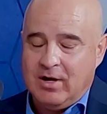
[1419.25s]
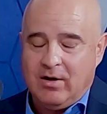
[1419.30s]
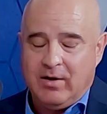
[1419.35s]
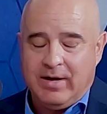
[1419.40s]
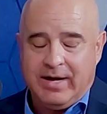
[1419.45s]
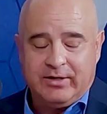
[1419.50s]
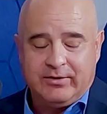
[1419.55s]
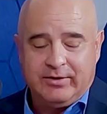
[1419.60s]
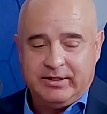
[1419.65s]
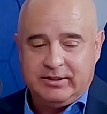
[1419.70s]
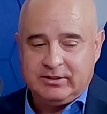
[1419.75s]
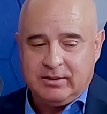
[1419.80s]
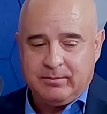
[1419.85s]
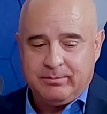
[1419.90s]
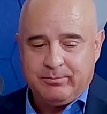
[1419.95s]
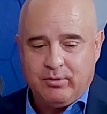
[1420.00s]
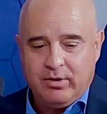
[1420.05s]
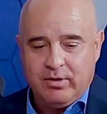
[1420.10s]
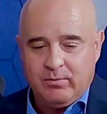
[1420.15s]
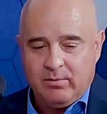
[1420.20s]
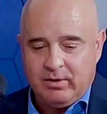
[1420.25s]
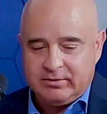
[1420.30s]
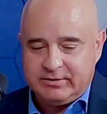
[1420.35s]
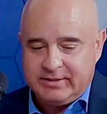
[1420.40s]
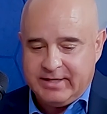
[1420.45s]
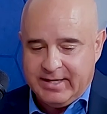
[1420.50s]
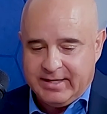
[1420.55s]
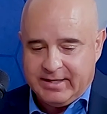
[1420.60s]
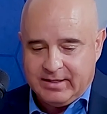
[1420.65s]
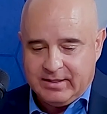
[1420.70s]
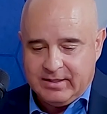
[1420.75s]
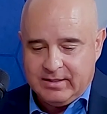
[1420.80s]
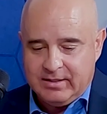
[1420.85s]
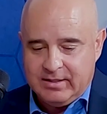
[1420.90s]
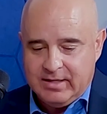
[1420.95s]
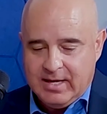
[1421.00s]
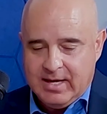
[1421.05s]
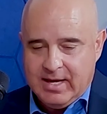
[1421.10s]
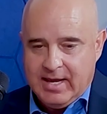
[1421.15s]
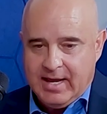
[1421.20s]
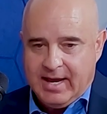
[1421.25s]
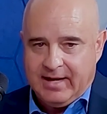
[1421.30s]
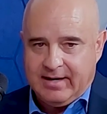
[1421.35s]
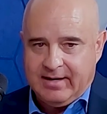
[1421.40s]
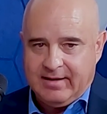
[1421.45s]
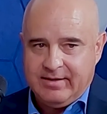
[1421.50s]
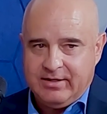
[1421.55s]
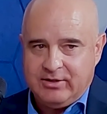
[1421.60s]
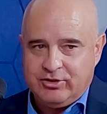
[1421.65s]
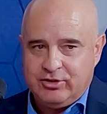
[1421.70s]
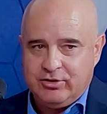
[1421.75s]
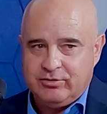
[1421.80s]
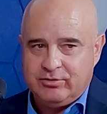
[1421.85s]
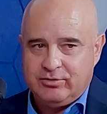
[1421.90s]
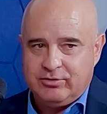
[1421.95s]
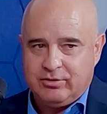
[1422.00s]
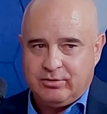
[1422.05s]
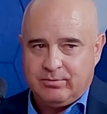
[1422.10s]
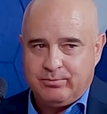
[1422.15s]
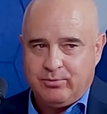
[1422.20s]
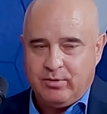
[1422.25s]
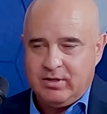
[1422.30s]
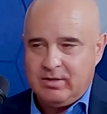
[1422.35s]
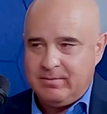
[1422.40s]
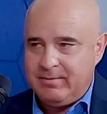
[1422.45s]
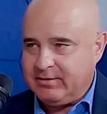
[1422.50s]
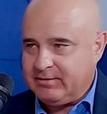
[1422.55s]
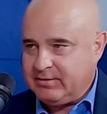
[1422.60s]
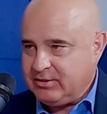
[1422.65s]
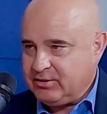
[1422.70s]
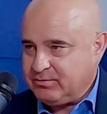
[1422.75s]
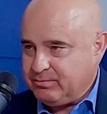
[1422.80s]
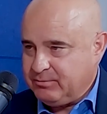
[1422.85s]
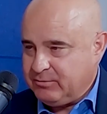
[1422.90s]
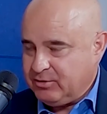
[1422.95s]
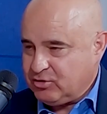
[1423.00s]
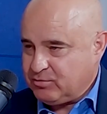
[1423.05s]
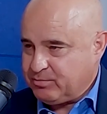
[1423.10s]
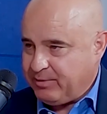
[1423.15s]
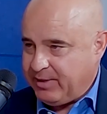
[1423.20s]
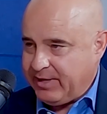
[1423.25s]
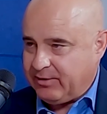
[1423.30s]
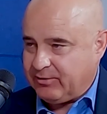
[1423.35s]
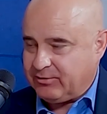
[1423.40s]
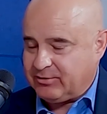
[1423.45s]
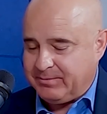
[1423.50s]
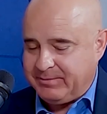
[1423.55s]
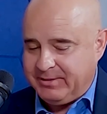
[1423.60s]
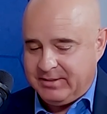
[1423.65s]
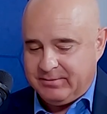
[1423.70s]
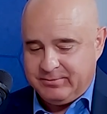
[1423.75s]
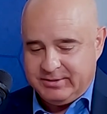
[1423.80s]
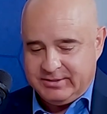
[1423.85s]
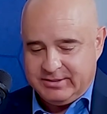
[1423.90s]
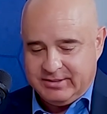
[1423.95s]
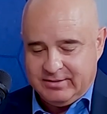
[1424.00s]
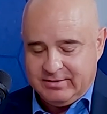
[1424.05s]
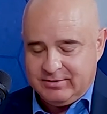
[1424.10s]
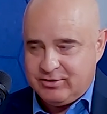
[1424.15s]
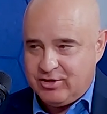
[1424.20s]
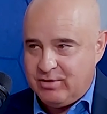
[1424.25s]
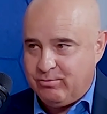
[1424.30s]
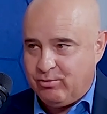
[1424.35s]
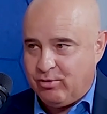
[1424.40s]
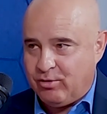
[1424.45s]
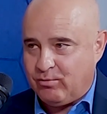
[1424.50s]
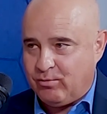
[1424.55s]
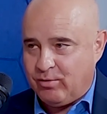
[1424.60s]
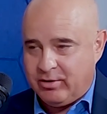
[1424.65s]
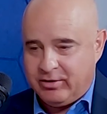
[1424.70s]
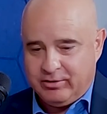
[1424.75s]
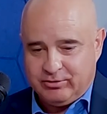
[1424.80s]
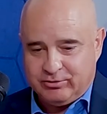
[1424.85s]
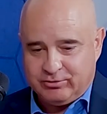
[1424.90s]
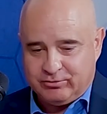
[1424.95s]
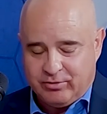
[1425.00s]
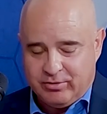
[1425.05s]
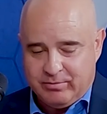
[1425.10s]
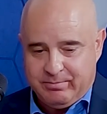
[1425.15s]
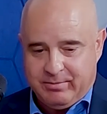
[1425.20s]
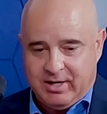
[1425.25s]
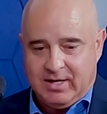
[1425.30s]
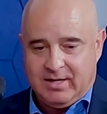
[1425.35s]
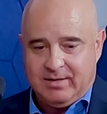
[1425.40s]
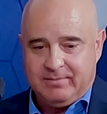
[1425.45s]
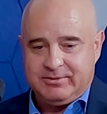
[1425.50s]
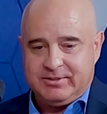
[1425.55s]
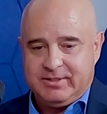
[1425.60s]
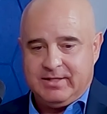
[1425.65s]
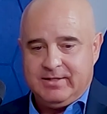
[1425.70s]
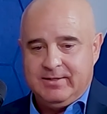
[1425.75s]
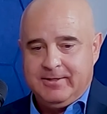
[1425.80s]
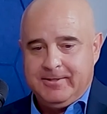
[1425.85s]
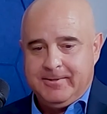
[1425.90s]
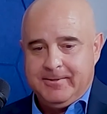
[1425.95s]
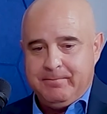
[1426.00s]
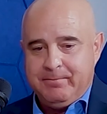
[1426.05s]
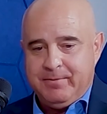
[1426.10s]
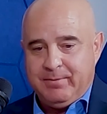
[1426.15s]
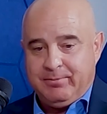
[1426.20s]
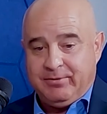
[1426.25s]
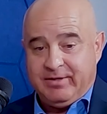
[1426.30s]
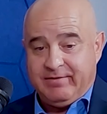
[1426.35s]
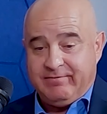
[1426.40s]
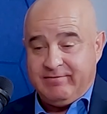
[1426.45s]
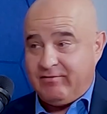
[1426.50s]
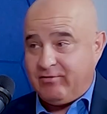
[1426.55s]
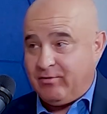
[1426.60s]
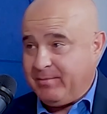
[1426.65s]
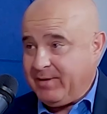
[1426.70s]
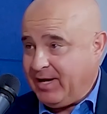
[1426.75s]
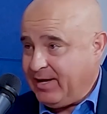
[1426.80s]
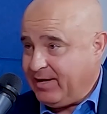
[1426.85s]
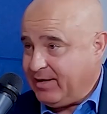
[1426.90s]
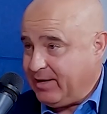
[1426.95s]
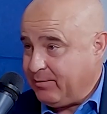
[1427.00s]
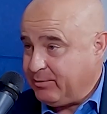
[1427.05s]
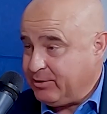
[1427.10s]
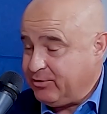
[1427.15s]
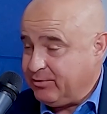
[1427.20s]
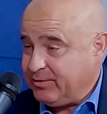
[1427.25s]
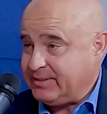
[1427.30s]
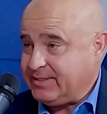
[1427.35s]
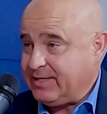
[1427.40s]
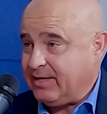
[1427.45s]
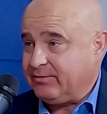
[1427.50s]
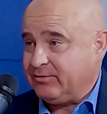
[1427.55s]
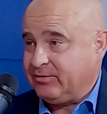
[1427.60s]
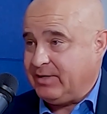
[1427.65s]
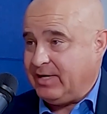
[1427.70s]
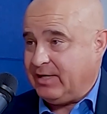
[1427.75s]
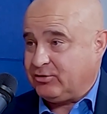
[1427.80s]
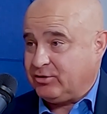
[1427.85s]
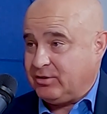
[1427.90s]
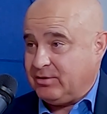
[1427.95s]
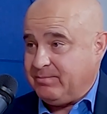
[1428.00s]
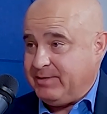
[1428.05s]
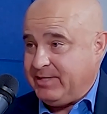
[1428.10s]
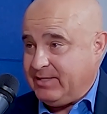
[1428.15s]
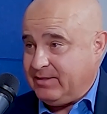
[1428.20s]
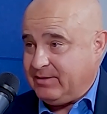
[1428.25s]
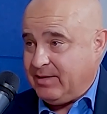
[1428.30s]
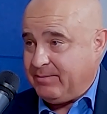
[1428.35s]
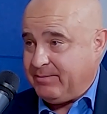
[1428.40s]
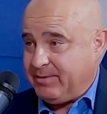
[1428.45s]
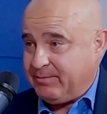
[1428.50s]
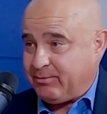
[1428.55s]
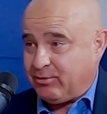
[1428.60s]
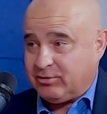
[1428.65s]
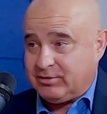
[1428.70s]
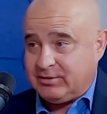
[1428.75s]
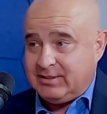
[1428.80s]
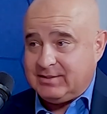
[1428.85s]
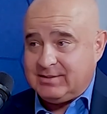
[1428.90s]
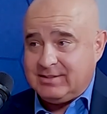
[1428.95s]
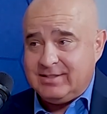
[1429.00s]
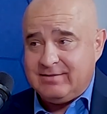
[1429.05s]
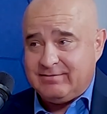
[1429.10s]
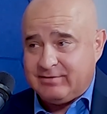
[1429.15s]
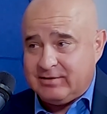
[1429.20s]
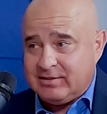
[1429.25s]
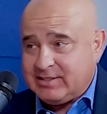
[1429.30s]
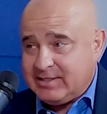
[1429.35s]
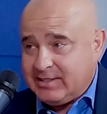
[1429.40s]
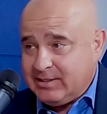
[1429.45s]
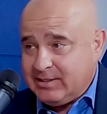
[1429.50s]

No, I agree. So point well taken. And I think to your point about these players, I mean, we see these keyboard warriors throwing bombs at people they've never met. And when you get down there and actually meet them in person, it's a different